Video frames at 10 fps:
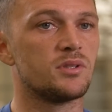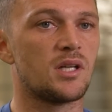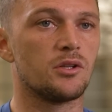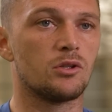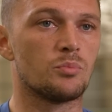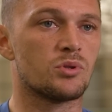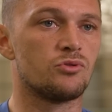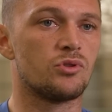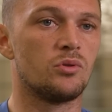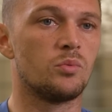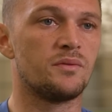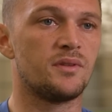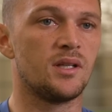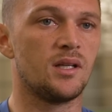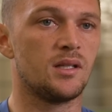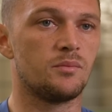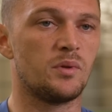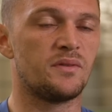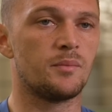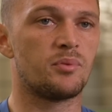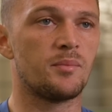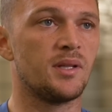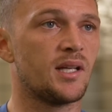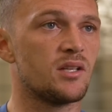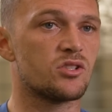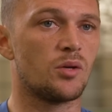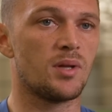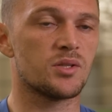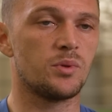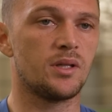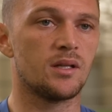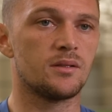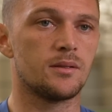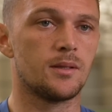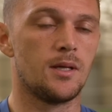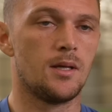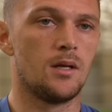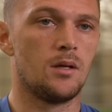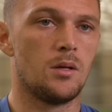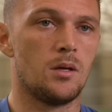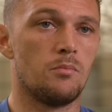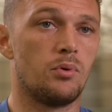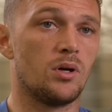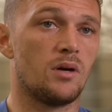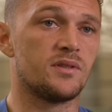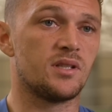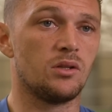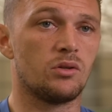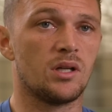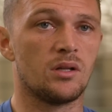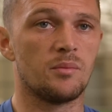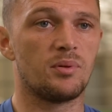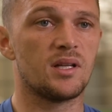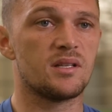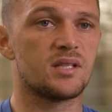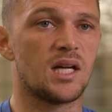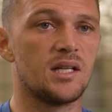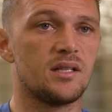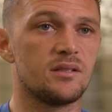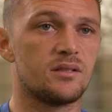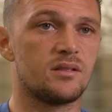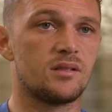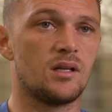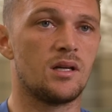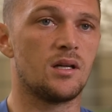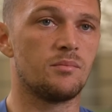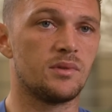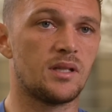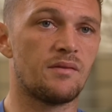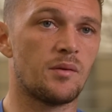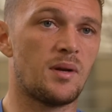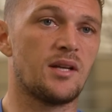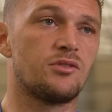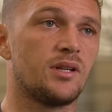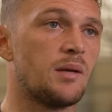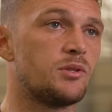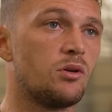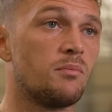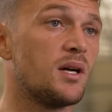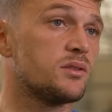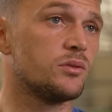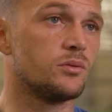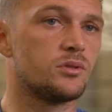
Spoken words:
It's out of the club's control with the Premier League getting stopped last weekend. But obviously, looking on the players' side, it's gave them an extra game to come back to.